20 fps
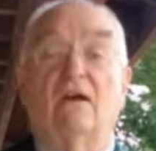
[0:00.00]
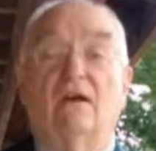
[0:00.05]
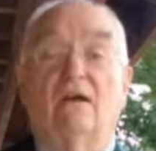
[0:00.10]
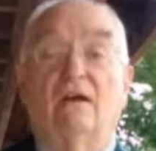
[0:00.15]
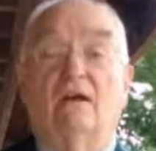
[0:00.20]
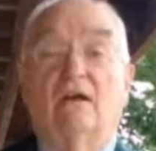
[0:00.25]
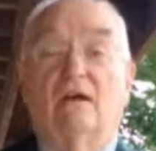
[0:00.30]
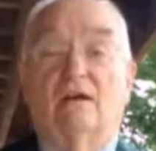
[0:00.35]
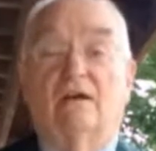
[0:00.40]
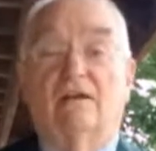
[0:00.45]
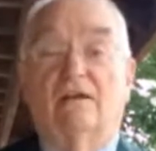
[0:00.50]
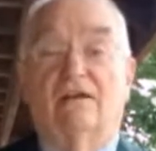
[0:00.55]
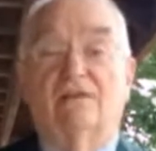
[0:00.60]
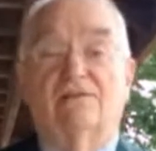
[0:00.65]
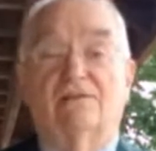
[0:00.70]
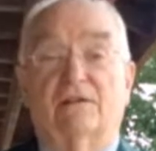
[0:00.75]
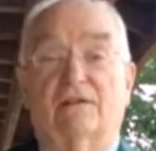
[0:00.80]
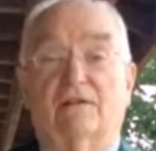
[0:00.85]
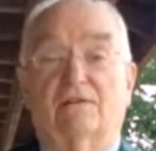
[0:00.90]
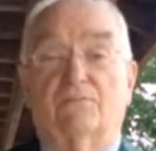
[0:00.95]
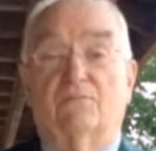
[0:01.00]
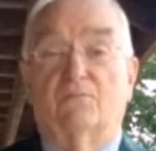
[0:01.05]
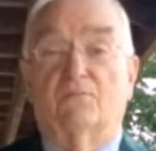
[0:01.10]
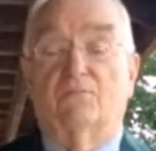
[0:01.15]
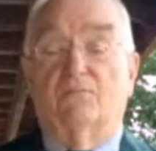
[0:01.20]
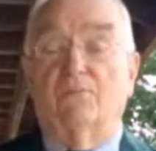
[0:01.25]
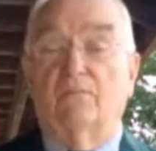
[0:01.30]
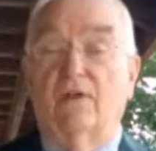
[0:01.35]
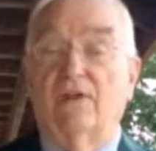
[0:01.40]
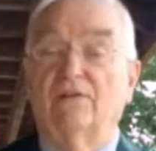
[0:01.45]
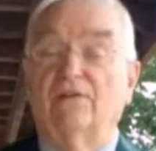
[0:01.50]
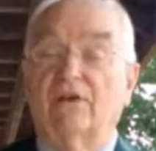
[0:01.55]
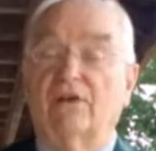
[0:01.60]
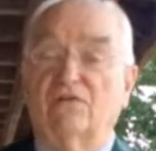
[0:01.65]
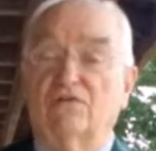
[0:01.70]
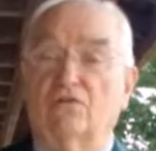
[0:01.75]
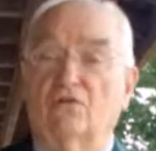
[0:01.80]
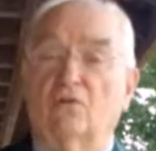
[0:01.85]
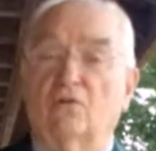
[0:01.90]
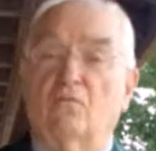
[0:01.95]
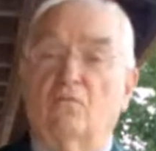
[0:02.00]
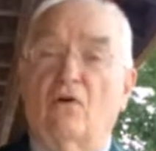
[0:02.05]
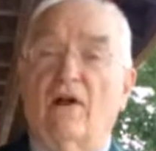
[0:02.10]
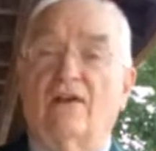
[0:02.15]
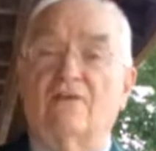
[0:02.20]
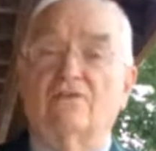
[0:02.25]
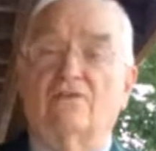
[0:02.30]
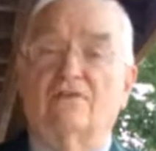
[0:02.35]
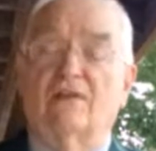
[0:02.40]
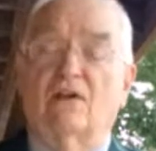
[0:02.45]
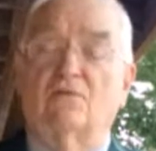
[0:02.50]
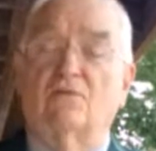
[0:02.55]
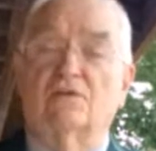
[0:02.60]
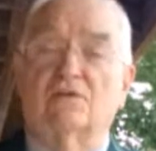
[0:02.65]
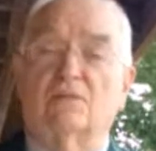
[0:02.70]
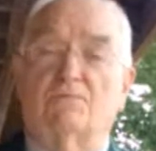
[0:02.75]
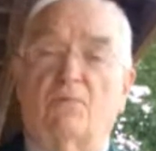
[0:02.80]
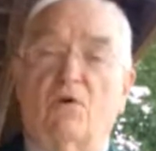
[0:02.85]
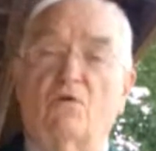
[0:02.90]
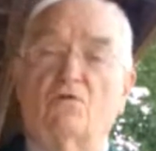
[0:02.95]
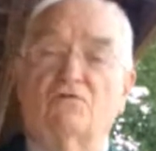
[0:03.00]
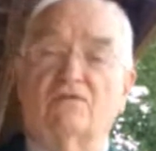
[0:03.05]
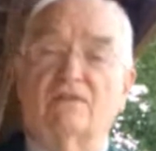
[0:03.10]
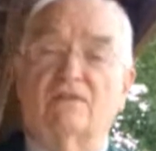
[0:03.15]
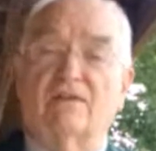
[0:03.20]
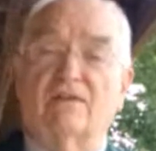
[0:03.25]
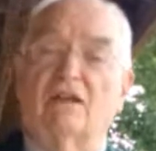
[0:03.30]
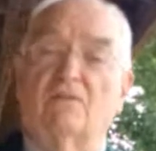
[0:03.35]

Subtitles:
It's a industrial project that was supposed to take